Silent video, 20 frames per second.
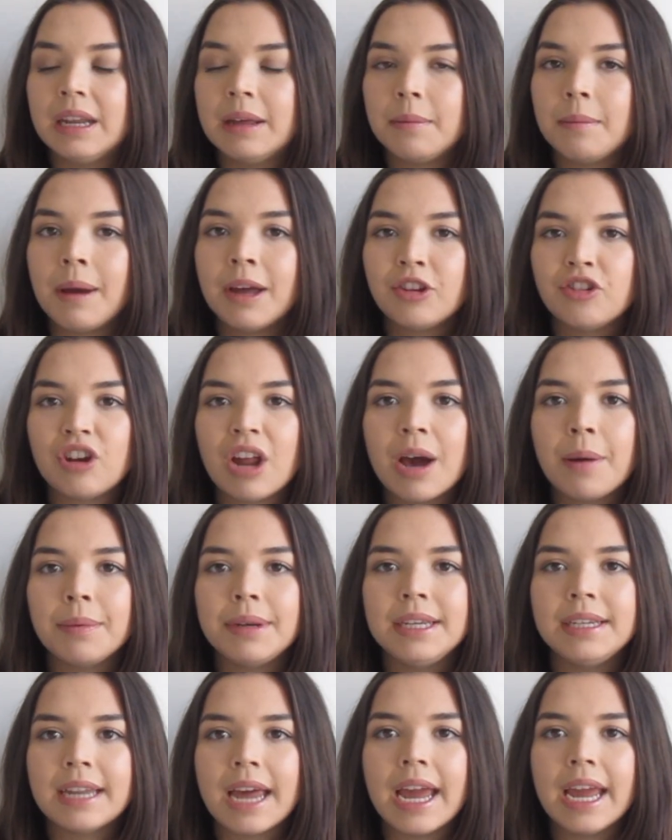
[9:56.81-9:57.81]
imagine how
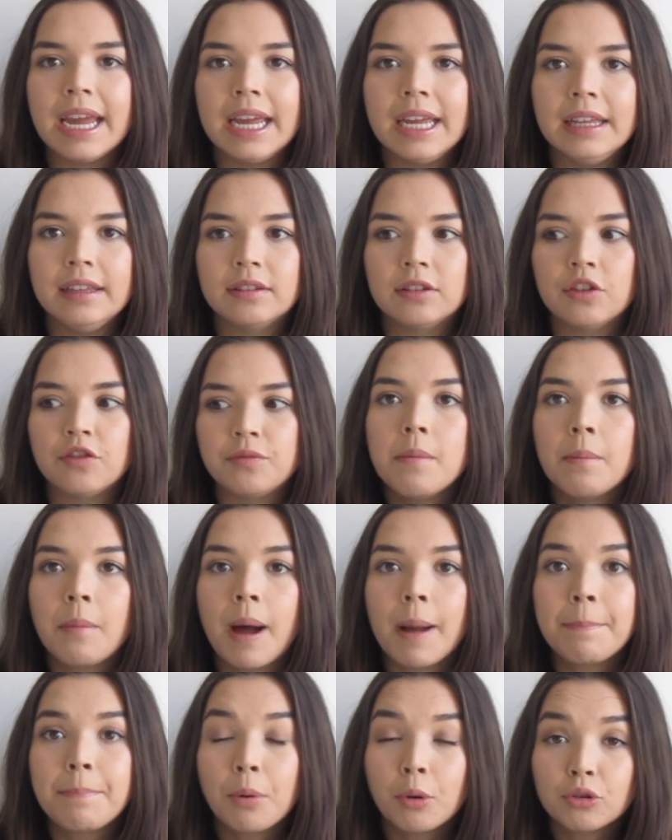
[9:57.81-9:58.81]
many days of
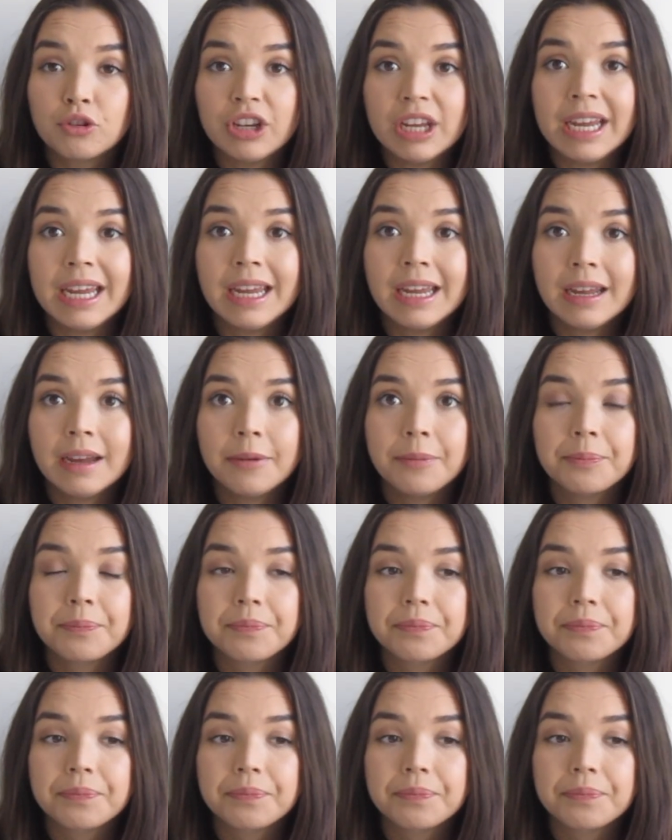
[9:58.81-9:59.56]
my body